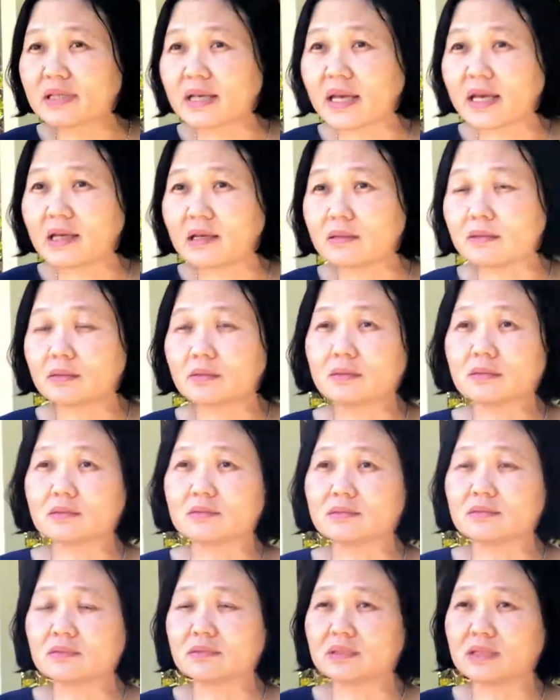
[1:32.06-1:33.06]
say you know if
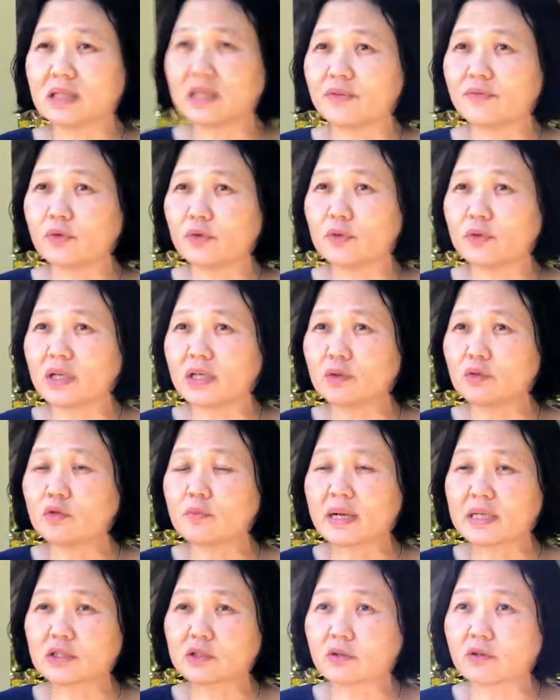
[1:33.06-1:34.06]
you eat too
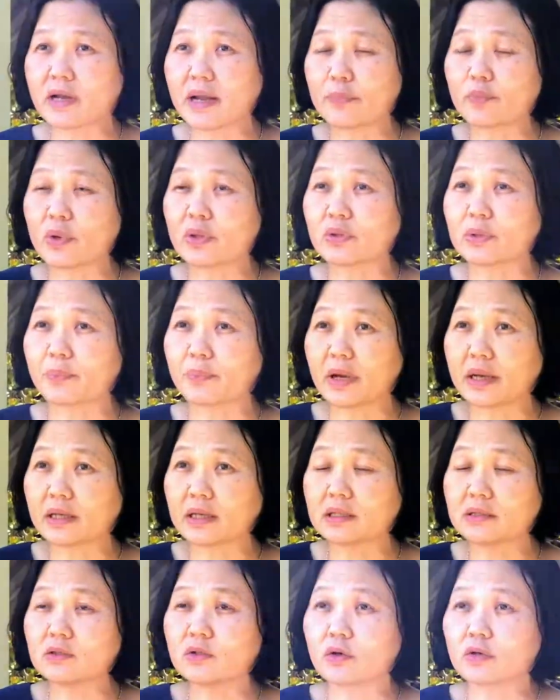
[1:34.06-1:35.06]
much crab when you're
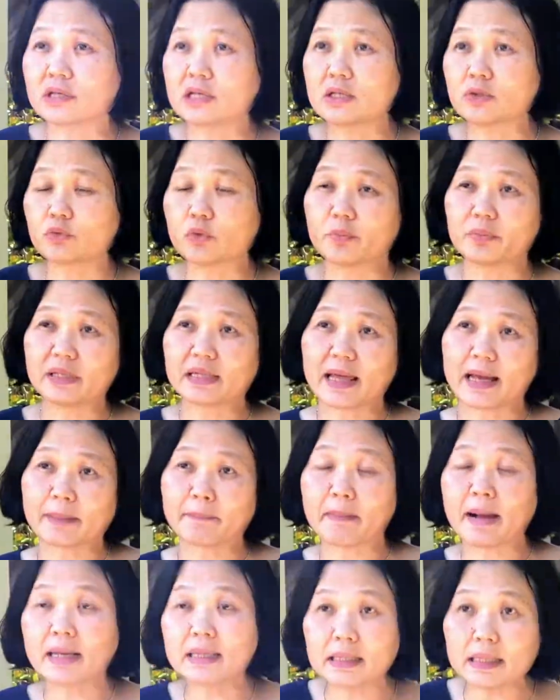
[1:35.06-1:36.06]
pregnant your kids will be like a
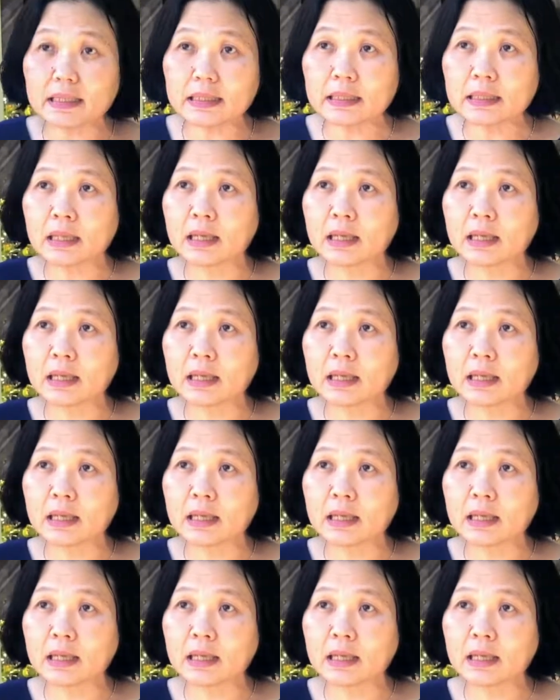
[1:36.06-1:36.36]
monkey